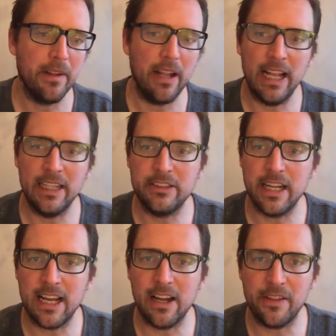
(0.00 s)
and
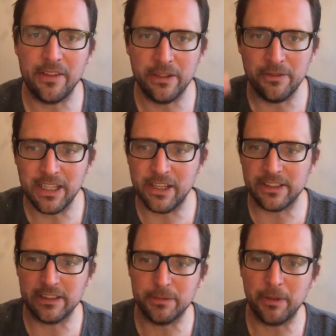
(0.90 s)
check out all the new videos
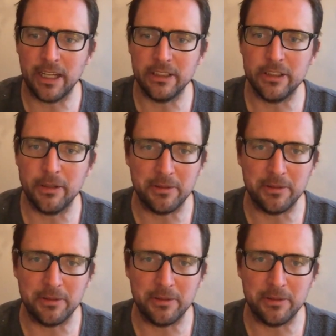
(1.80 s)
I just put on YouTube.